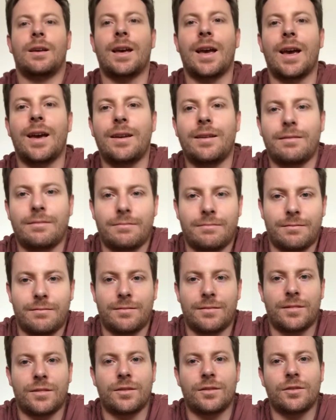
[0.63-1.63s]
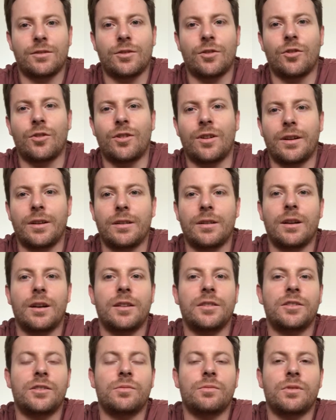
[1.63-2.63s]
Hey, alright, I
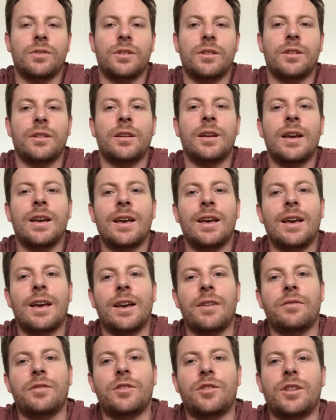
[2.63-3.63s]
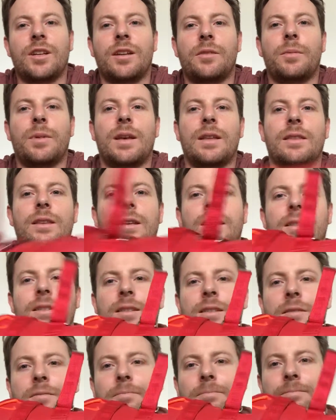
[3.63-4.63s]
just wanted to have a chat about
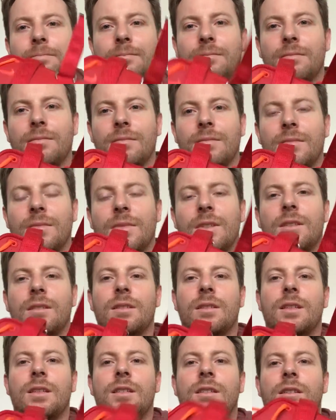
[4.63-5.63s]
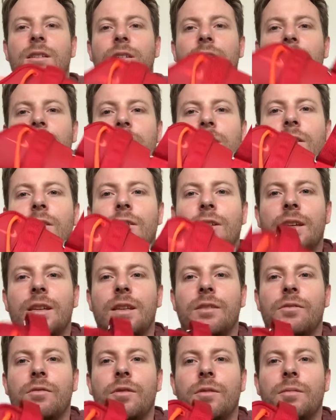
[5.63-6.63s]
these. These are
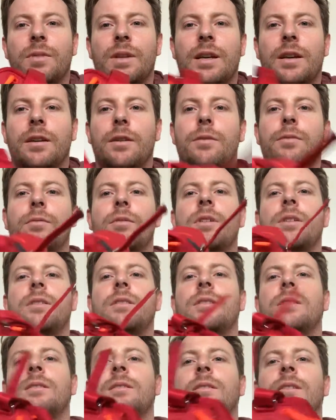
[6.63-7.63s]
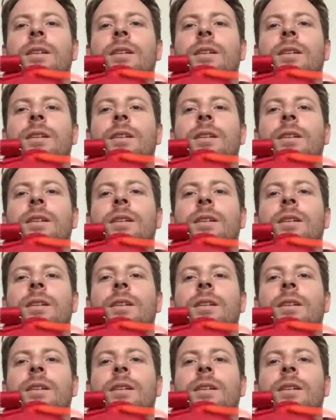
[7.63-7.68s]
Nike Romaleo 3s.